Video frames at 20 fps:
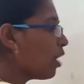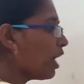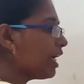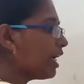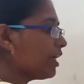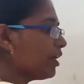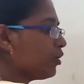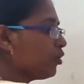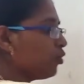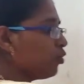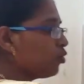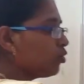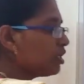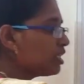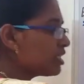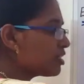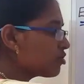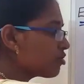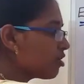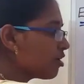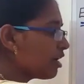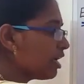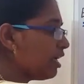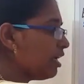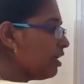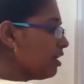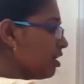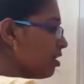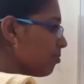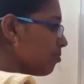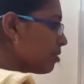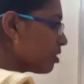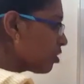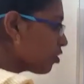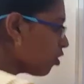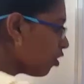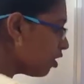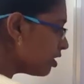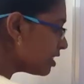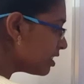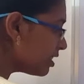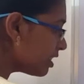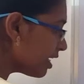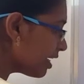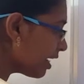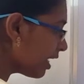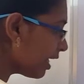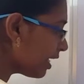Why do you do this, children? Because in the